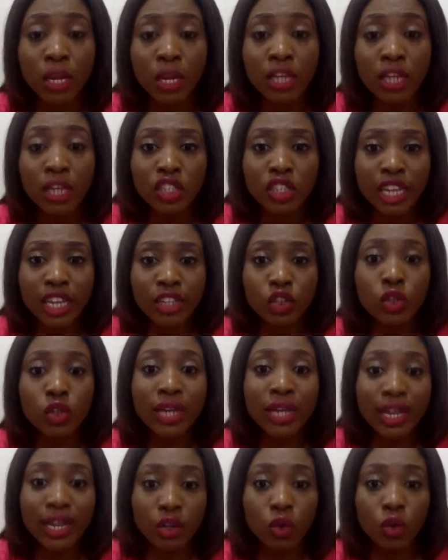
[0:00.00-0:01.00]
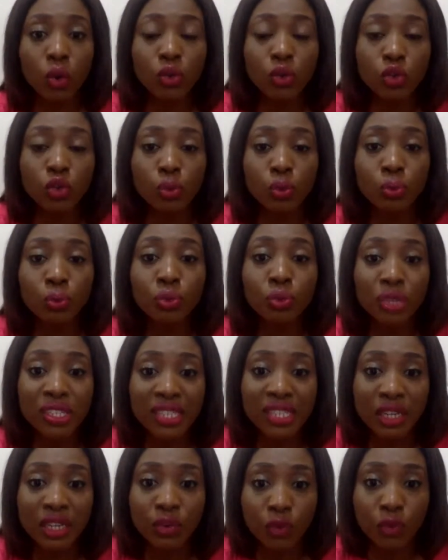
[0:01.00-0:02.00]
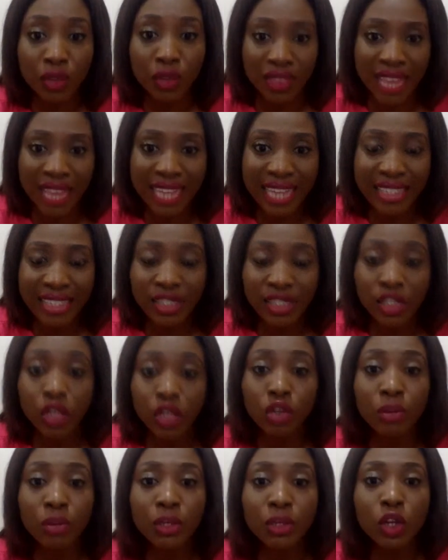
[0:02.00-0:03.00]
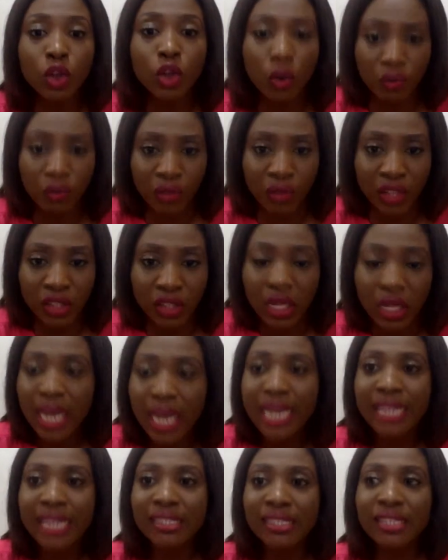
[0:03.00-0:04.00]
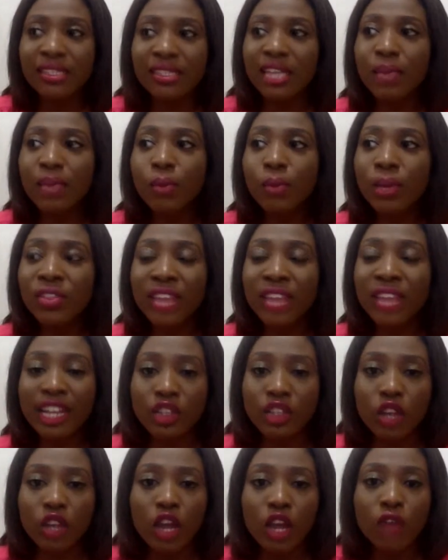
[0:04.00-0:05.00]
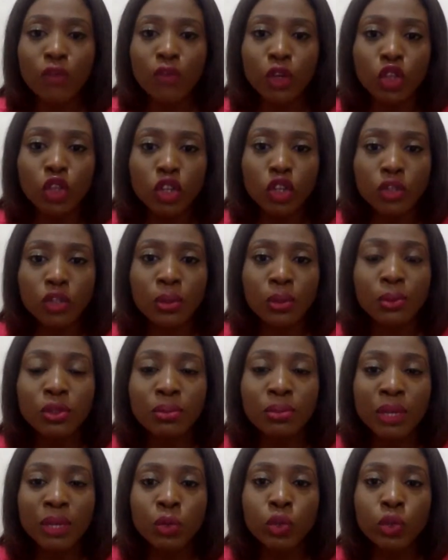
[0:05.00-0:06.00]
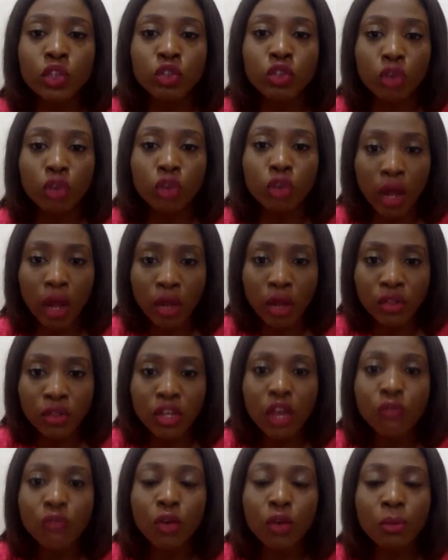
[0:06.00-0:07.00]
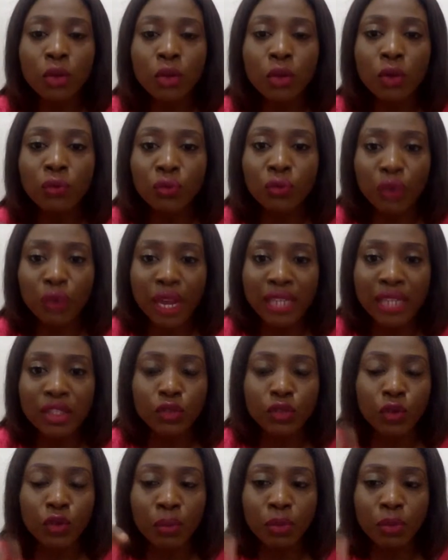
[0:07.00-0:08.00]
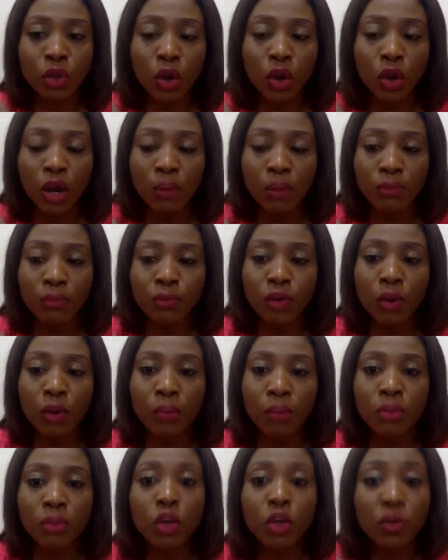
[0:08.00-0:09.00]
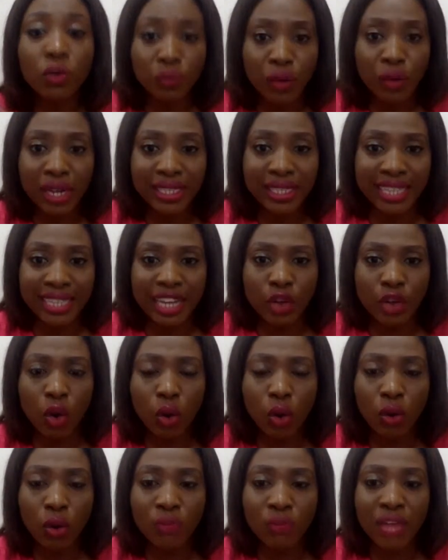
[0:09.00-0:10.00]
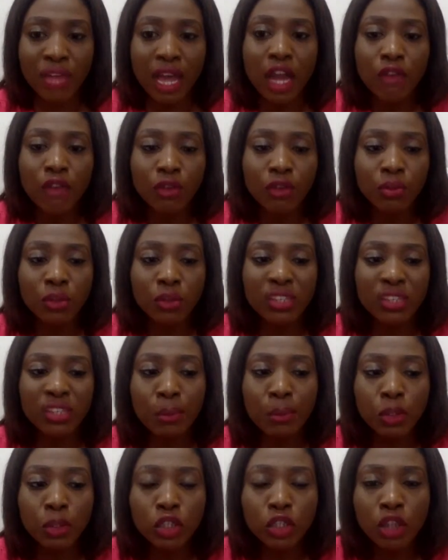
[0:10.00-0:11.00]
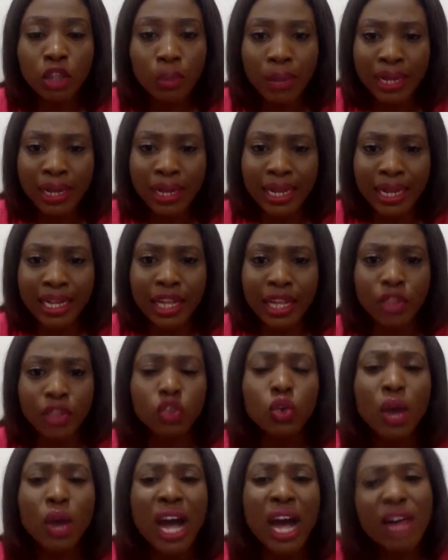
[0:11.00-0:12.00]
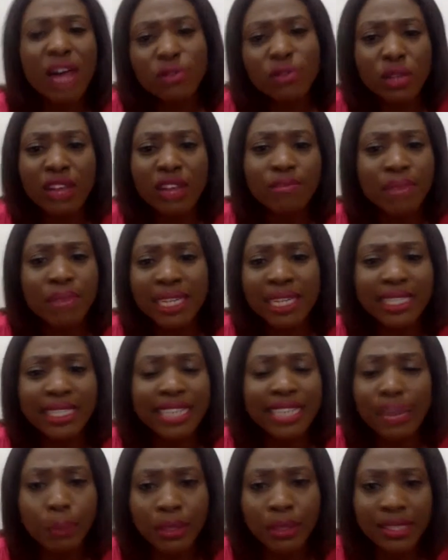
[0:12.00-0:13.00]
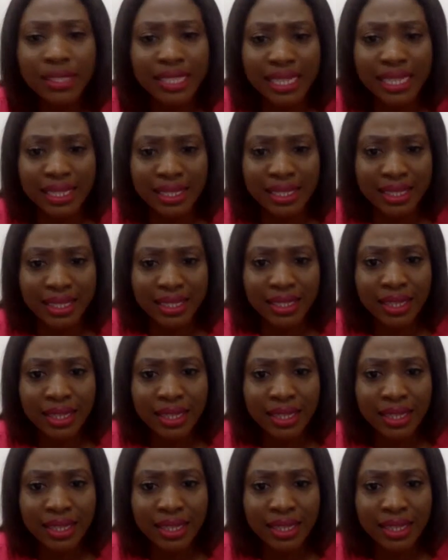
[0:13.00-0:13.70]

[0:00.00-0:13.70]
checks. You can go to prison for that. It's a criminal offense. It's the same way that for you to be able to make withdrawals from your friends, from your friends and all of that, from those emotional bank accounts, you have to have made deposits.